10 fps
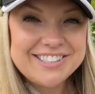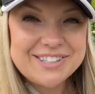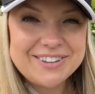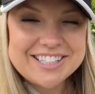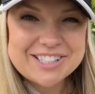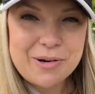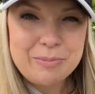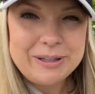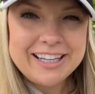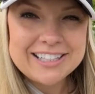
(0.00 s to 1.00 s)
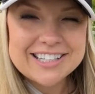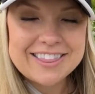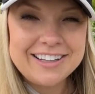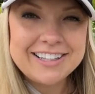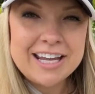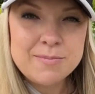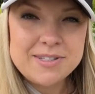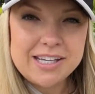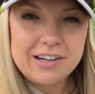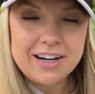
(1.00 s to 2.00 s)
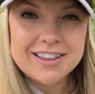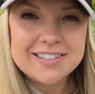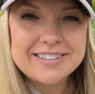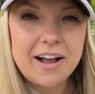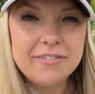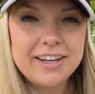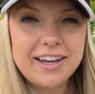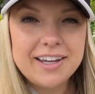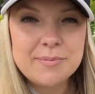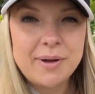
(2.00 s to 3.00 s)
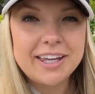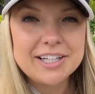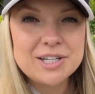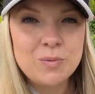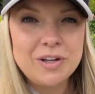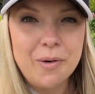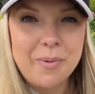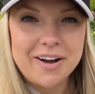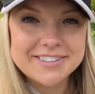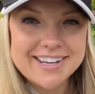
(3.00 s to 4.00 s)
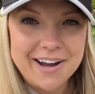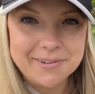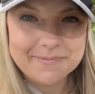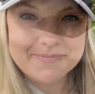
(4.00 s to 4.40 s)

so let's go plant the lamb's ear and the salvia in my kitchen window box now.